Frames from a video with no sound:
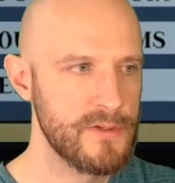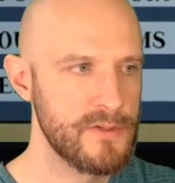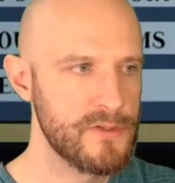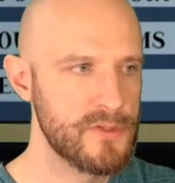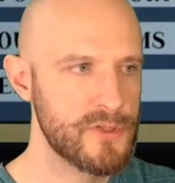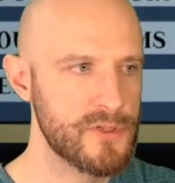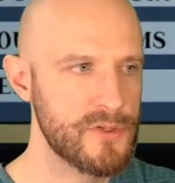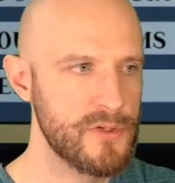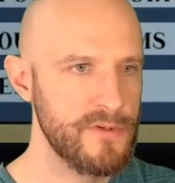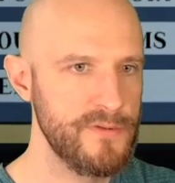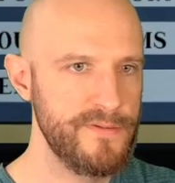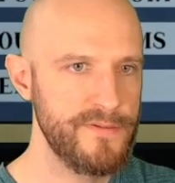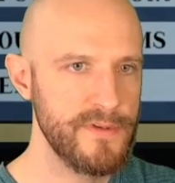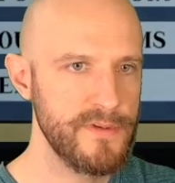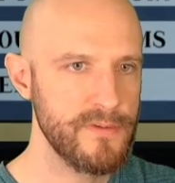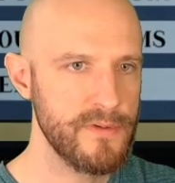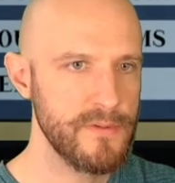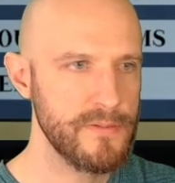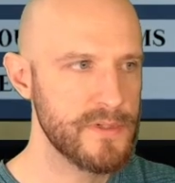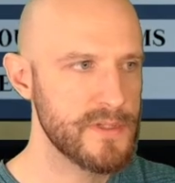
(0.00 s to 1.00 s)

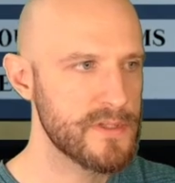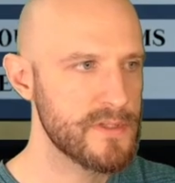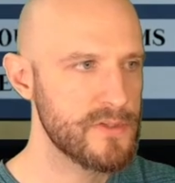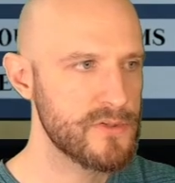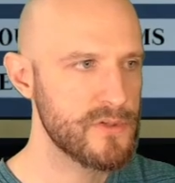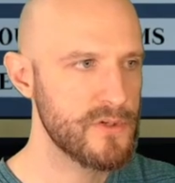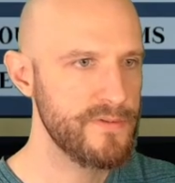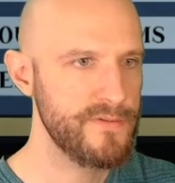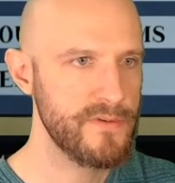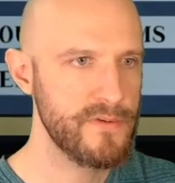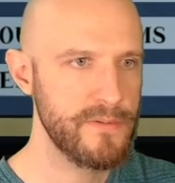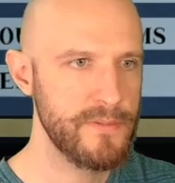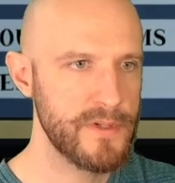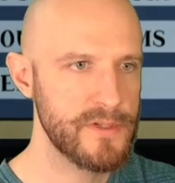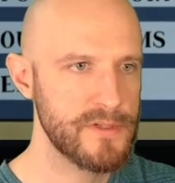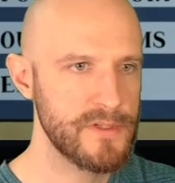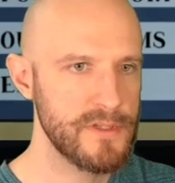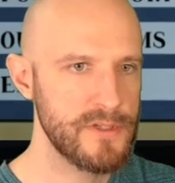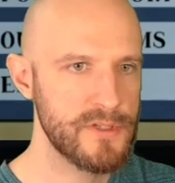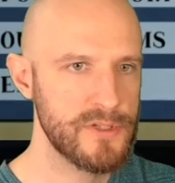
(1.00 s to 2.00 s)
trophy room, does the trophy room
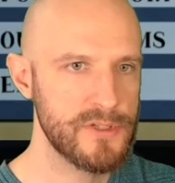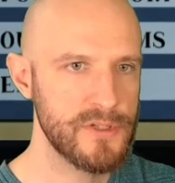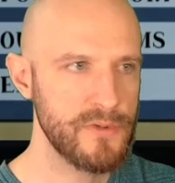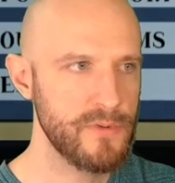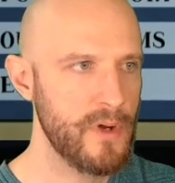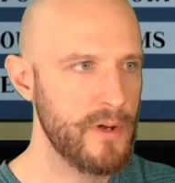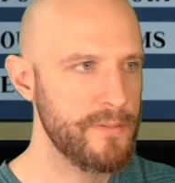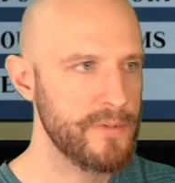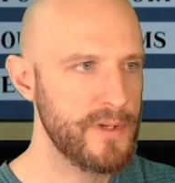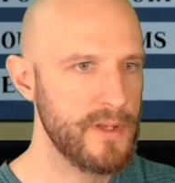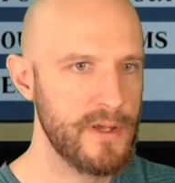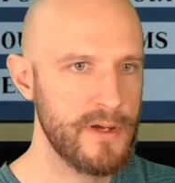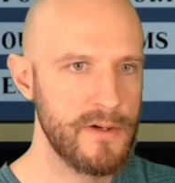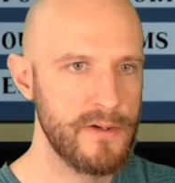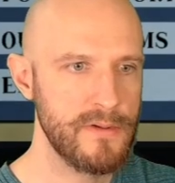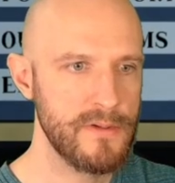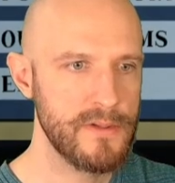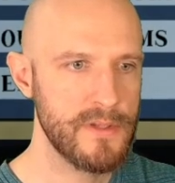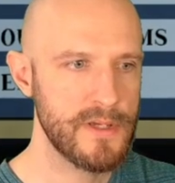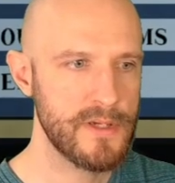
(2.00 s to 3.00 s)
actually show up
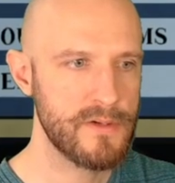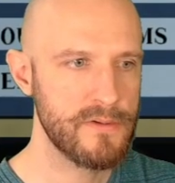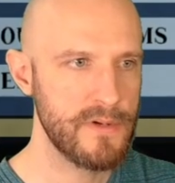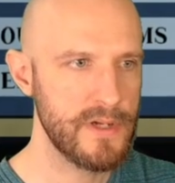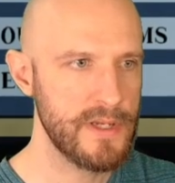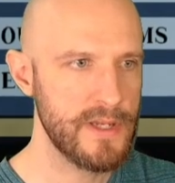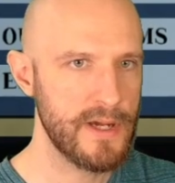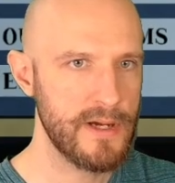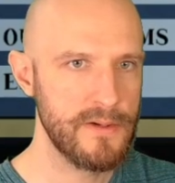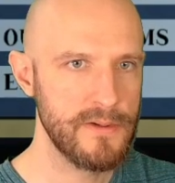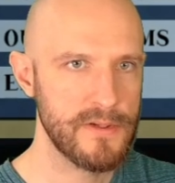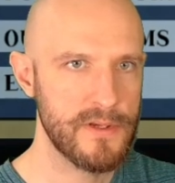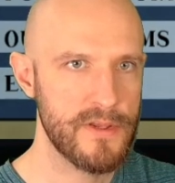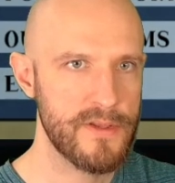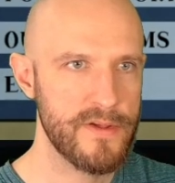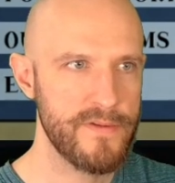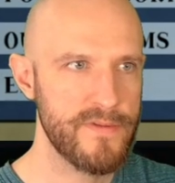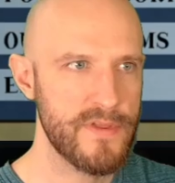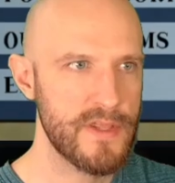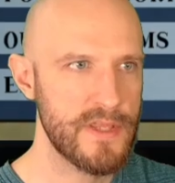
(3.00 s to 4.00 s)
now, like grayed out?
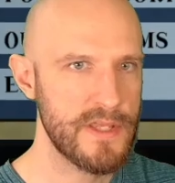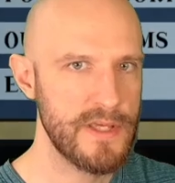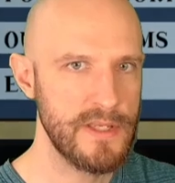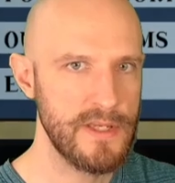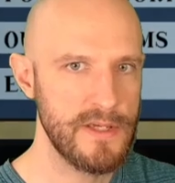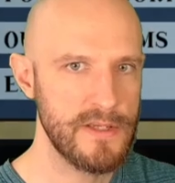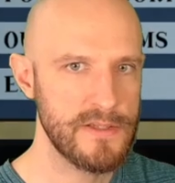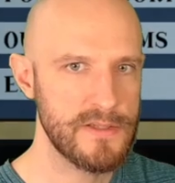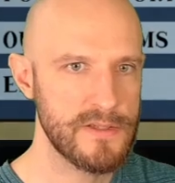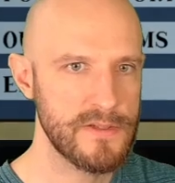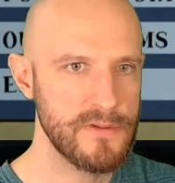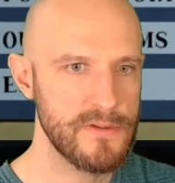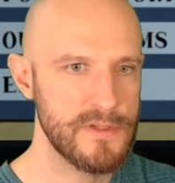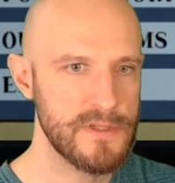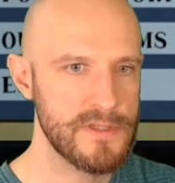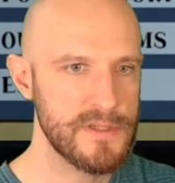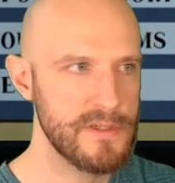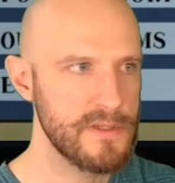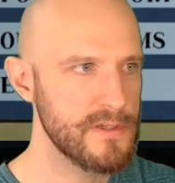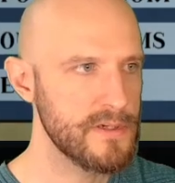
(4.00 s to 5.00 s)
Because I've seen it, or
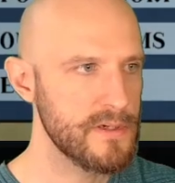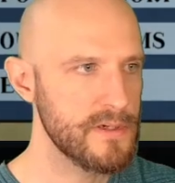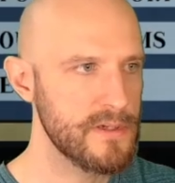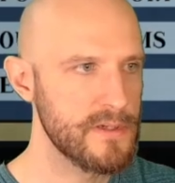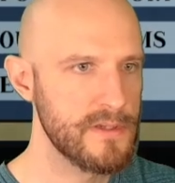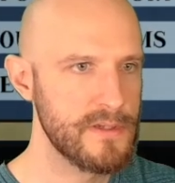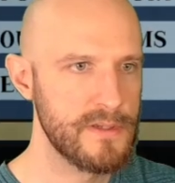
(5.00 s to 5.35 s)
does it not?